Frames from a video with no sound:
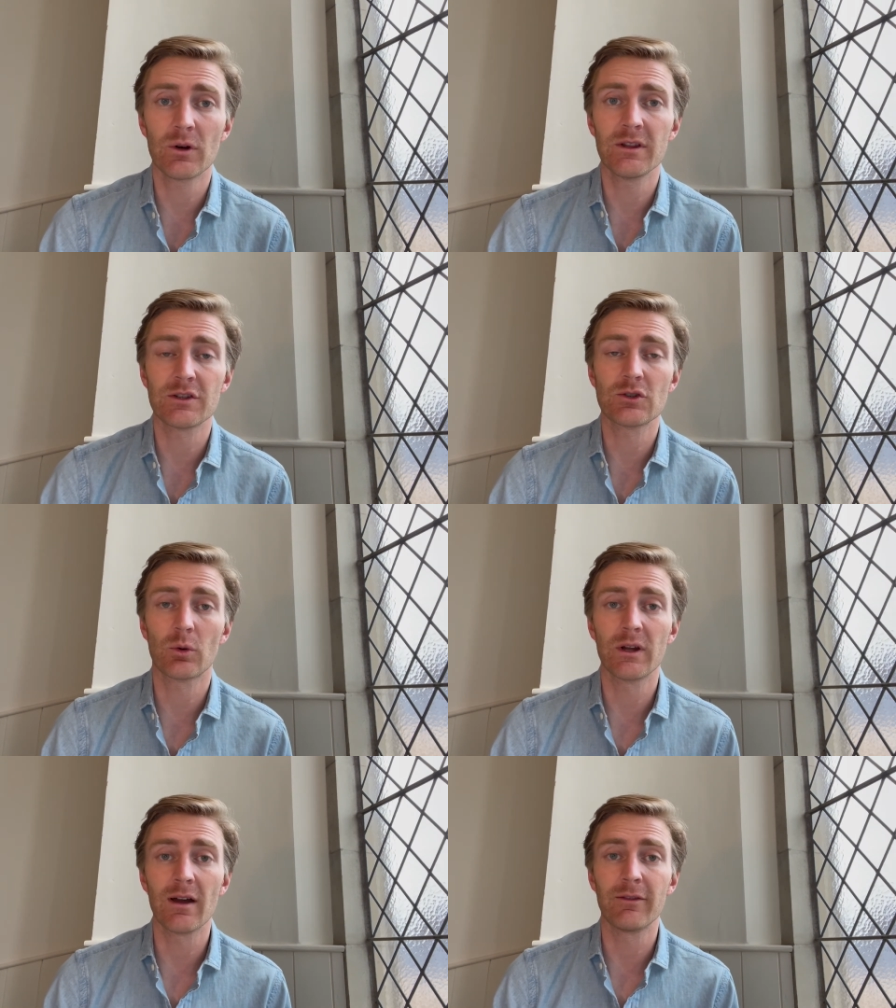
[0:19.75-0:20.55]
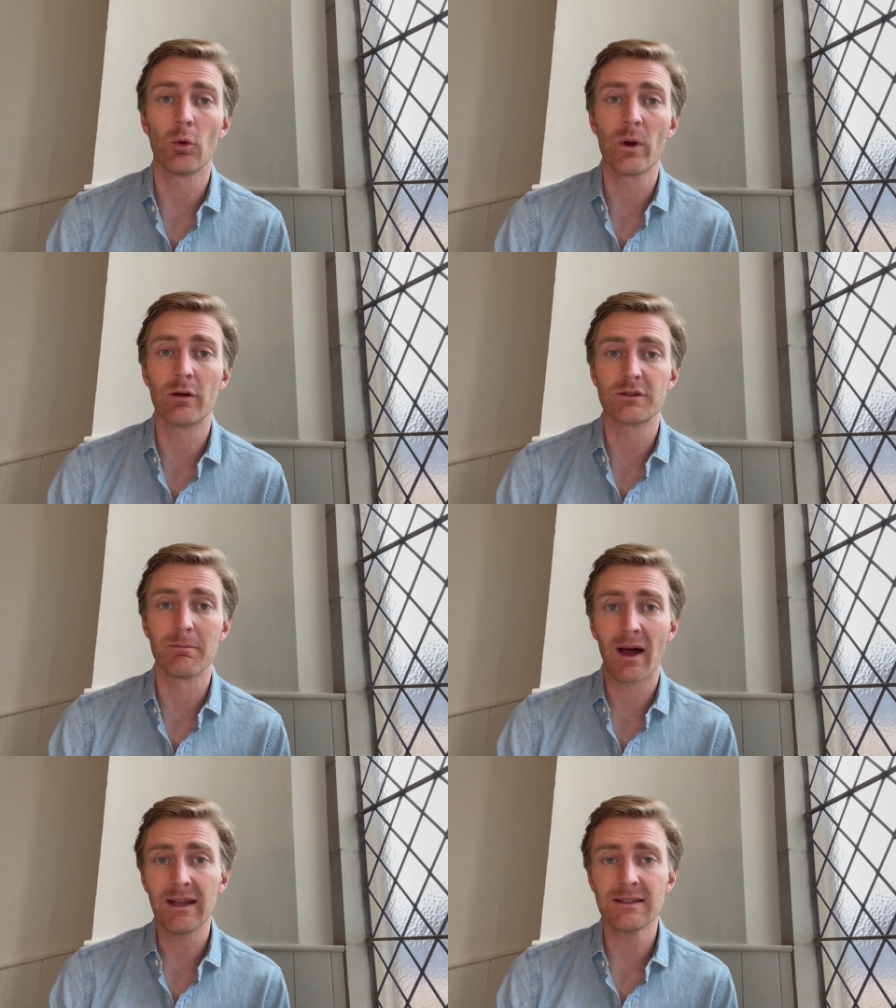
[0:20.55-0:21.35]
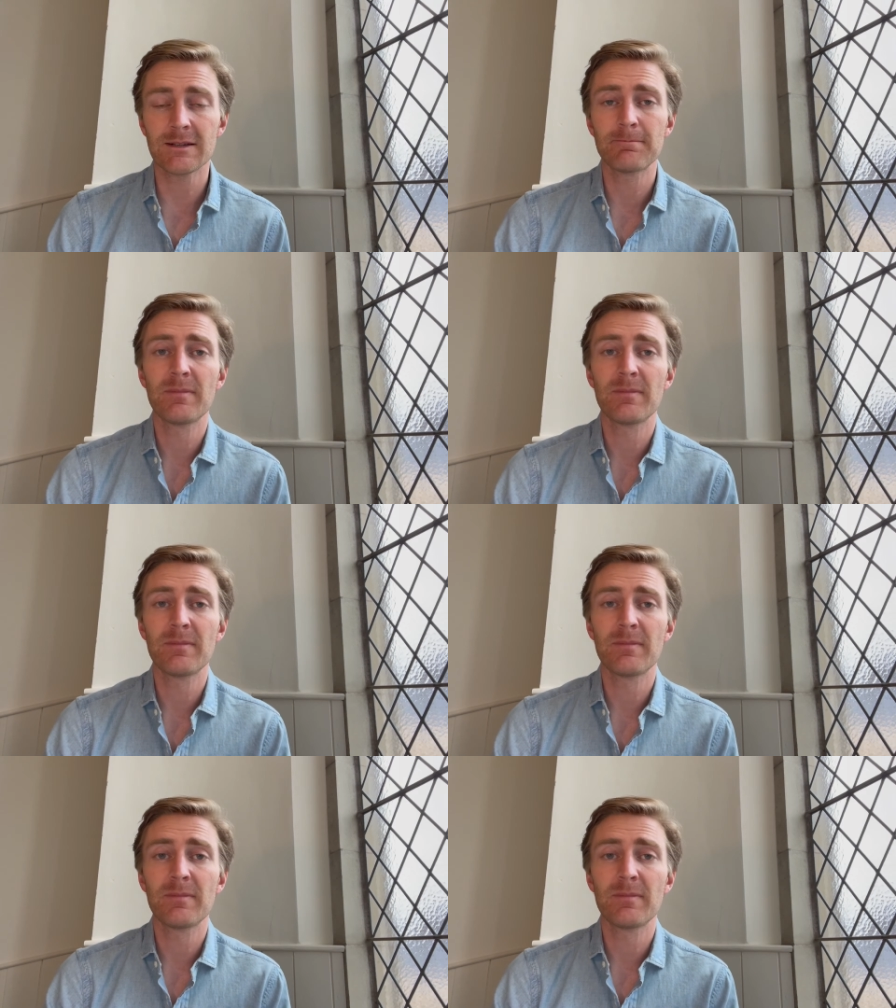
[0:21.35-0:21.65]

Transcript: the story of the widow's mite.